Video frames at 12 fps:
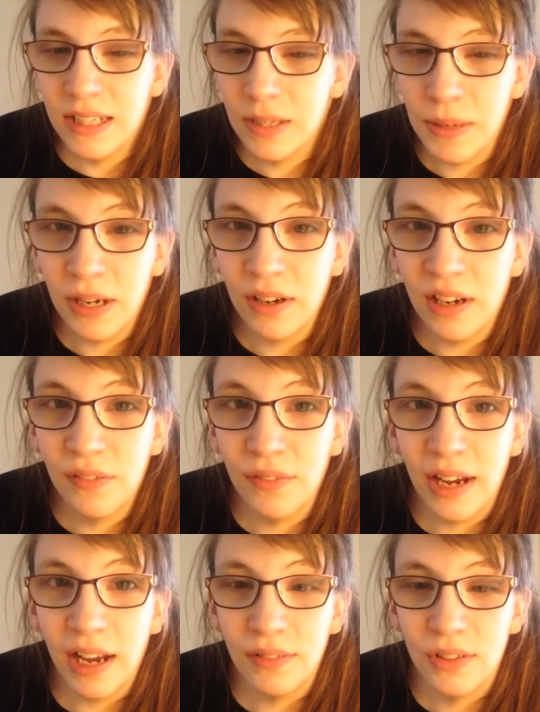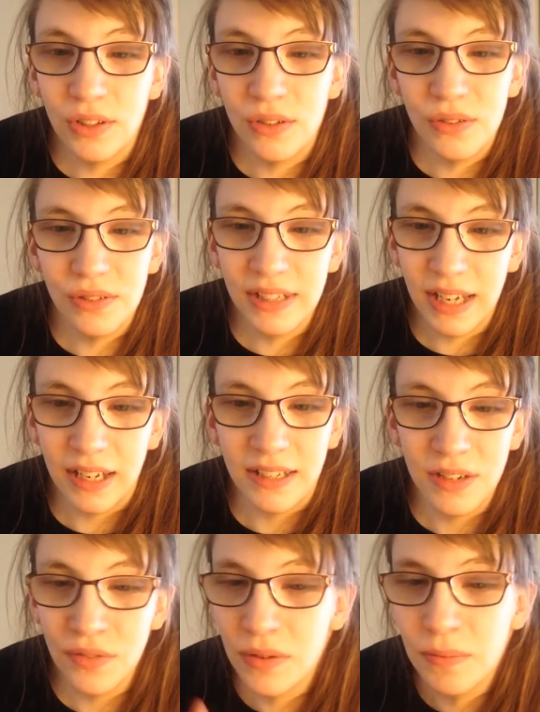depending on if I have to take a
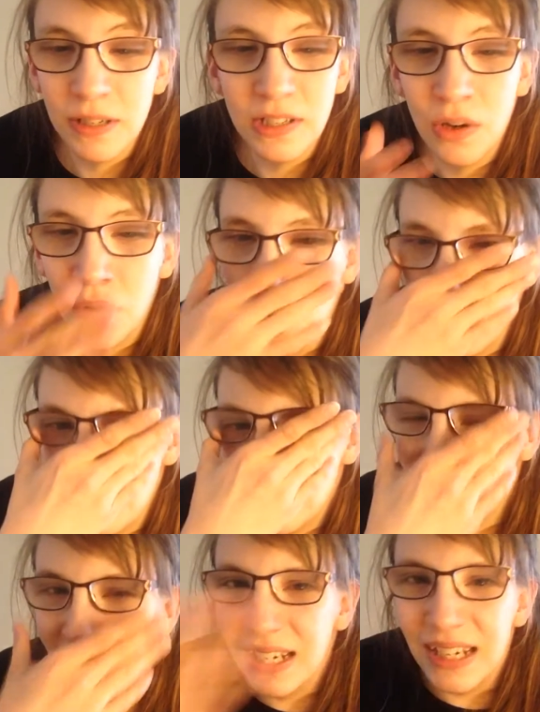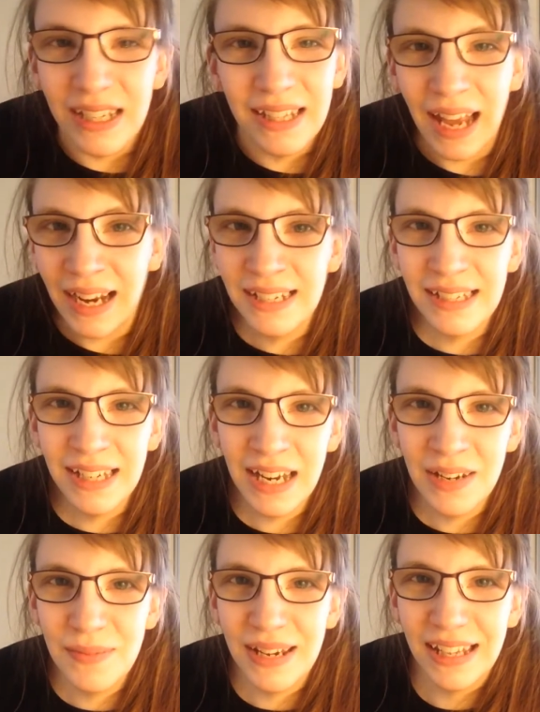different bus home, that can
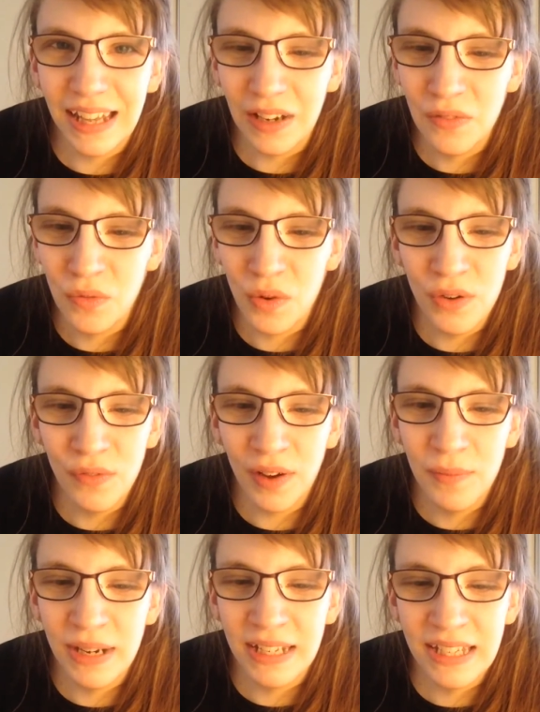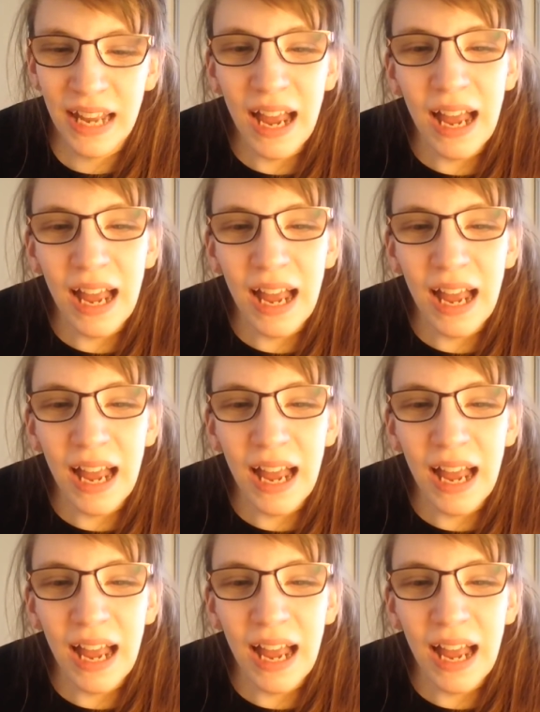take me like 45 minutes.